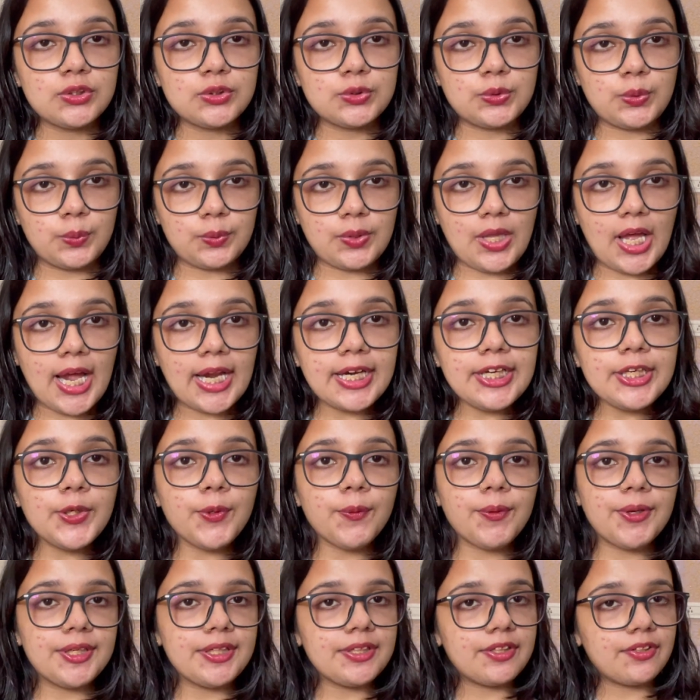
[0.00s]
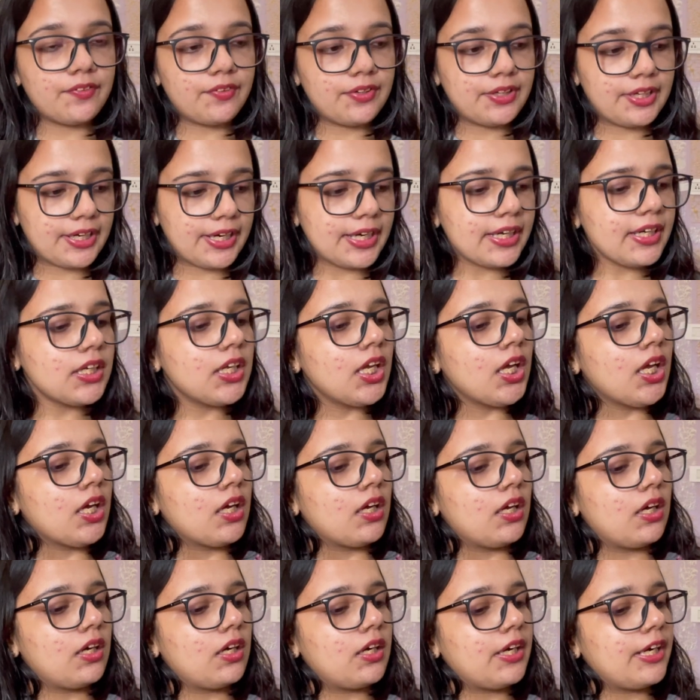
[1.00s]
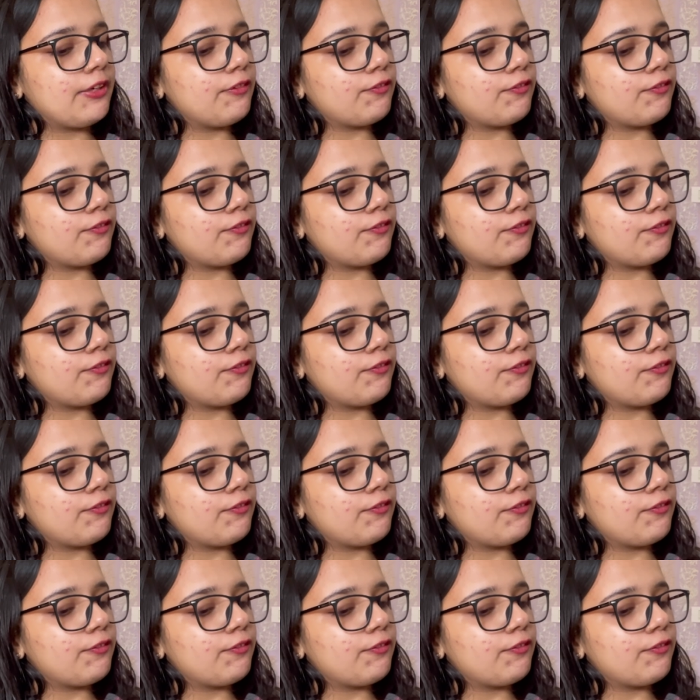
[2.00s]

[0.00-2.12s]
so that you can create uh,